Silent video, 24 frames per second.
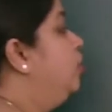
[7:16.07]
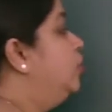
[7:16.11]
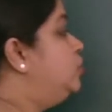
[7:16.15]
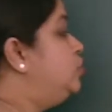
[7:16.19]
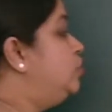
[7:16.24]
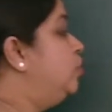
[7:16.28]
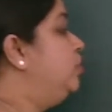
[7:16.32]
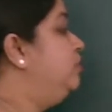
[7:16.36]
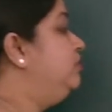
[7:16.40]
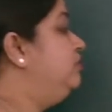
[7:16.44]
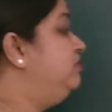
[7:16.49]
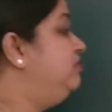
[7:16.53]

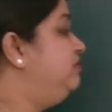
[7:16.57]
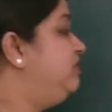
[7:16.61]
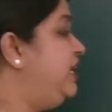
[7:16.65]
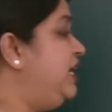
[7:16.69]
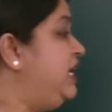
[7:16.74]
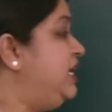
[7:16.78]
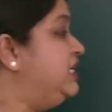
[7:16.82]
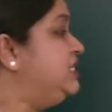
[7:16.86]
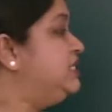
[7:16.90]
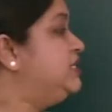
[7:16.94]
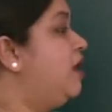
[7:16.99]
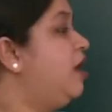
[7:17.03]
So
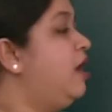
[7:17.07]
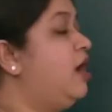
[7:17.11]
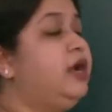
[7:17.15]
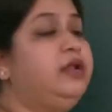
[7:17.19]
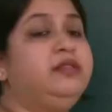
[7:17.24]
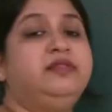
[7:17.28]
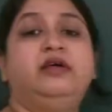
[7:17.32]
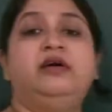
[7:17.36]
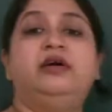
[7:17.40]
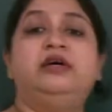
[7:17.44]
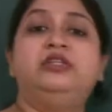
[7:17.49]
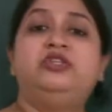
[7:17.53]
these
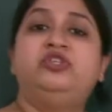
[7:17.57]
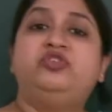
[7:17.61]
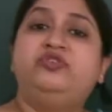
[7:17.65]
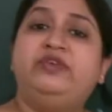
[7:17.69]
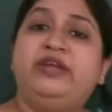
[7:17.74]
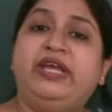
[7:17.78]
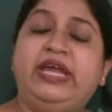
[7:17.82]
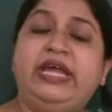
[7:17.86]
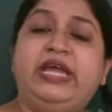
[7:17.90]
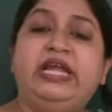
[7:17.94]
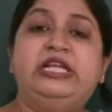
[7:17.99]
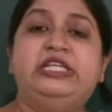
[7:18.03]
are the
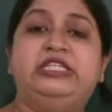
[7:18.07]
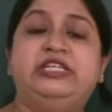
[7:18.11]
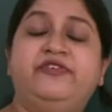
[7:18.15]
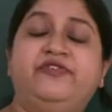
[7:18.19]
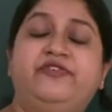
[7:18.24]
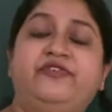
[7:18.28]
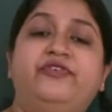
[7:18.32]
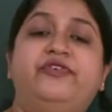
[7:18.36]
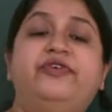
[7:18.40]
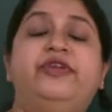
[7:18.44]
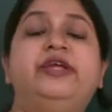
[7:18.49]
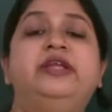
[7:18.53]
three
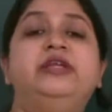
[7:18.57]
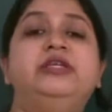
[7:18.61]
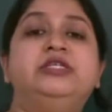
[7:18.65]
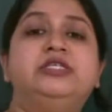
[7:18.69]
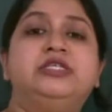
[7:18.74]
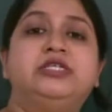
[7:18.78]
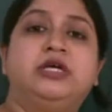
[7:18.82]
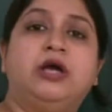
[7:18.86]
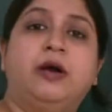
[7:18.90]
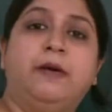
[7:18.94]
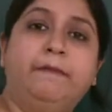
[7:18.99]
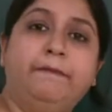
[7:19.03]
different
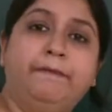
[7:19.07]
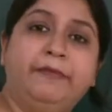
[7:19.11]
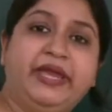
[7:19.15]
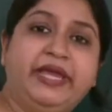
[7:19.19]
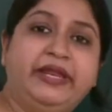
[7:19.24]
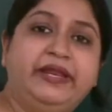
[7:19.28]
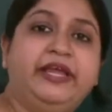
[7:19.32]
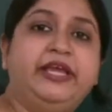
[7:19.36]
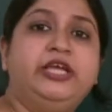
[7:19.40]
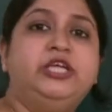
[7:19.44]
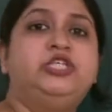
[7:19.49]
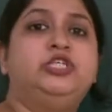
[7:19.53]

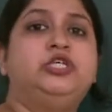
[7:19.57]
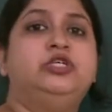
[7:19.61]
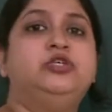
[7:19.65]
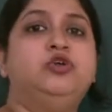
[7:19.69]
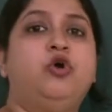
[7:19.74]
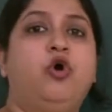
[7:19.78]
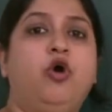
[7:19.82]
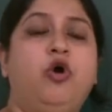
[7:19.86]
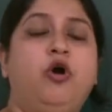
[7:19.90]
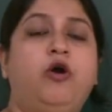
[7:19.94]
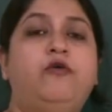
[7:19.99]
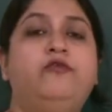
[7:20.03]
combination
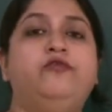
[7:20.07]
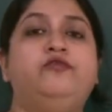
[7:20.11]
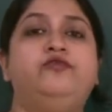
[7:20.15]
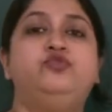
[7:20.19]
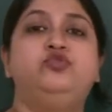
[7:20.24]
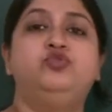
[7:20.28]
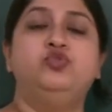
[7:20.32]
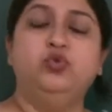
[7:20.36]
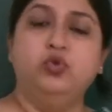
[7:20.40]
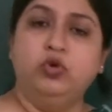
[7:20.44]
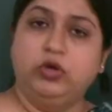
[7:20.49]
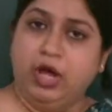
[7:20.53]
of
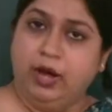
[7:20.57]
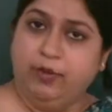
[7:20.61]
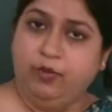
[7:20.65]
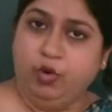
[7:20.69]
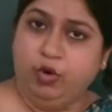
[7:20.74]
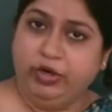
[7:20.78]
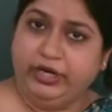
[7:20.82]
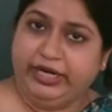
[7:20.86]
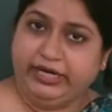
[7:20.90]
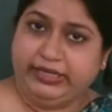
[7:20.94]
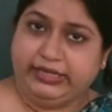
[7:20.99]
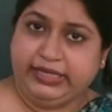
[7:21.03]
two
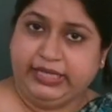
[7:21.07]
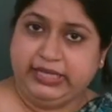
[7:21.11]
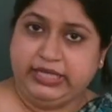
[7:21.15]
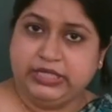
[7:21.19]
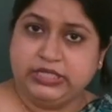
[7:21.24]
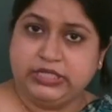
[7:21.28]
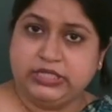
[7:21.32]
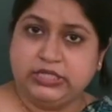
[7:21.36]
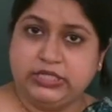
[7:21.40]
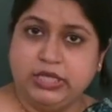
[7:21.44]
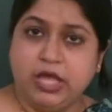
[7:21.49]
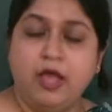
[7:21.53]
commodities
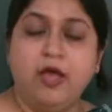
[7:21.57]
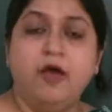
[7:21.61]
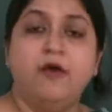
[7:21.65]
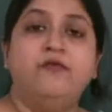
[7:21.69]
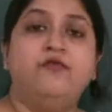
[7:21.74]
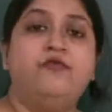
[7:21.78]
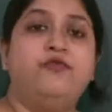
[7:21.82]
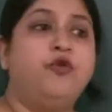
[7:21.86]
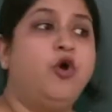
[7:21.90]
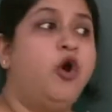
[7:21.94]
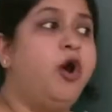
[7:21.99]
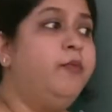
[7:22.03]

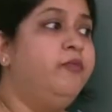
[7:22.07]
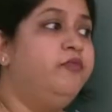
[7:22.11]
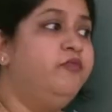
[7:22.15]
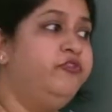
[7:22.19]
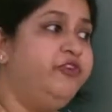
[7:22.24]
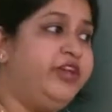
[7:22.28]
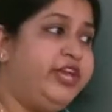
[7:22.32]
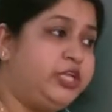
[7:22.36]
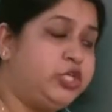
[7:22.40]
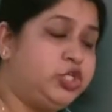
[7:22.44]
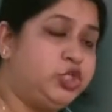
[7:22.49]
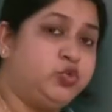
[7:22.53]
from
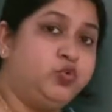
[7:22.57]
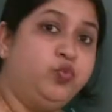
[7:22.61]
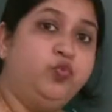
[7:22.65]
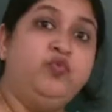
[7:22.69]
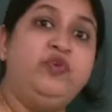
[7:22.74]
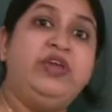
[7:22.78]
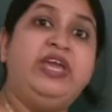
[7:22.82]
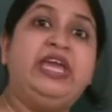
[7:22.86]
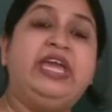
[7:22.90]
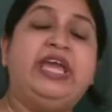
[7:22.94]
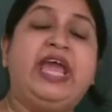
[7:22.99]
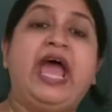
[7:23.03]
which
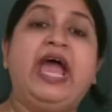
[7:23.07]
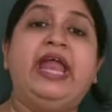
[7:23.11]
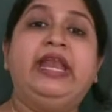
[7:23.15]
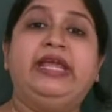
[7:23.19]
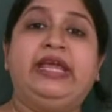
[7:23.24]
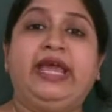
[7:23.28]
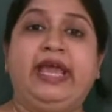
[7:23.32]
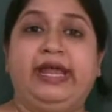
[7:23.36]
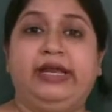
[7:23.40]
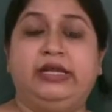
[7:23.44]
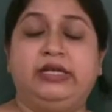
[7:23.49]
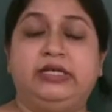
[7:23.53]
we can
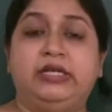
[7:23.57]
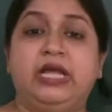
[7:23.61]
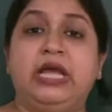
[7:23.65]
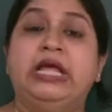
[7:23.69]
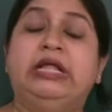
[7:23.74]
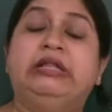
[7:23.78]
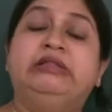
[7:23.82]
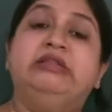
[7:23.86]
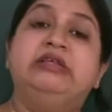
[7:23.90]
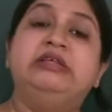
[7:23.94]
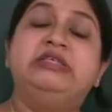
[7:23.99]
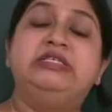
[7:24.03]
get
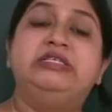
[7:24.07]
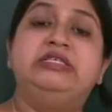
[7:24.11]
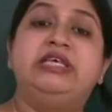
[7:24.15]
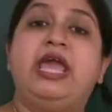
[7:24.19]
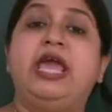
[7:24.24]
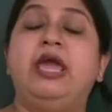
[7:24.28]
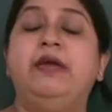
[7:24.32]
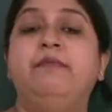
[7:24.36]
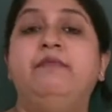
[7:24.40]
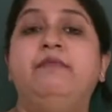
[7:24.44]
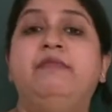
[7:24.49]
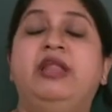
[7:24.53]
the
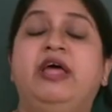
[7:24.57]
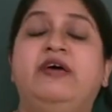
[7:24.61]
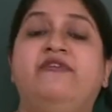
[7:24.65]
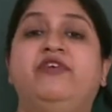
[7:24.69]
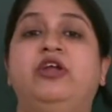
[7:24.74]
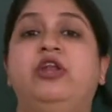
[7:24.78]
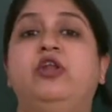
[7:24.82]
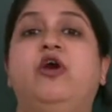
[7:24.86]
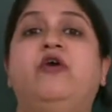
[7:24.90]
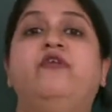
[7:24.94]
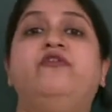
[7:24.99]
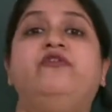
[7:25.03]
same
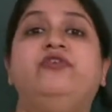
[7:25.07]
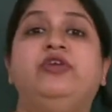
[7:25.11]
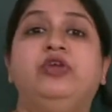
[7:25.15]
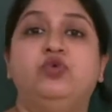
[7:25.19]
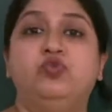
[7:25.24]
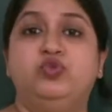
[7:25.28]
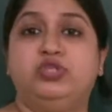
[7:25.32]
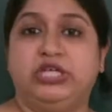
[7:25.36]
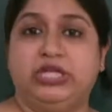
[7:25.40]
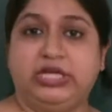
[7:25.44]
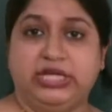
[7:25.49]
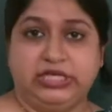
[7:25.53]
level of
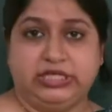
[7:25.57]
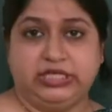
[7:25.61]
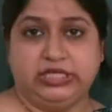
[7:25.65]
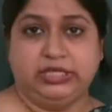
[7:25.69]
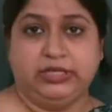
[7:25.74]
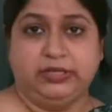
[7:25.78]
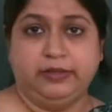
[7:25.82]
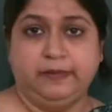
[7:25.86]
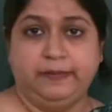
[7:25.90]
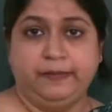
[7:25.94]
utility.